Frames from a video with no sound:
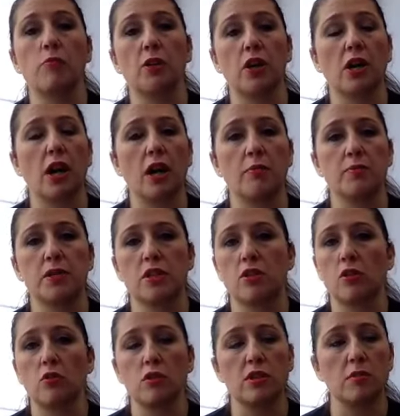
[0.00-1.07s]
perhaps,
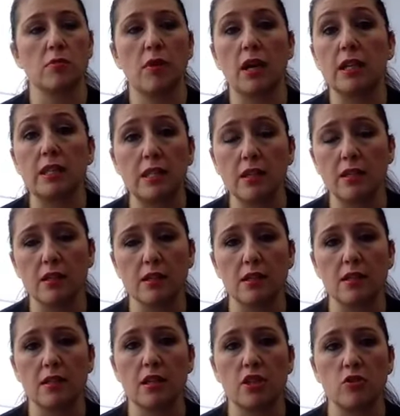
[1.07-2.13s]
some ideas,
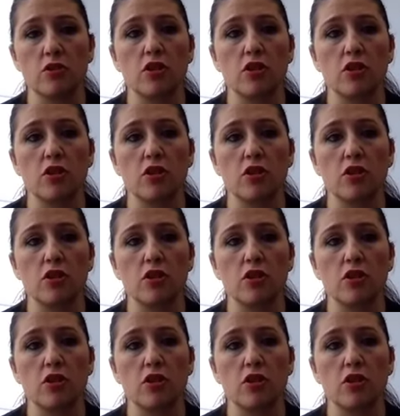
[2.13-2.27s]
etc.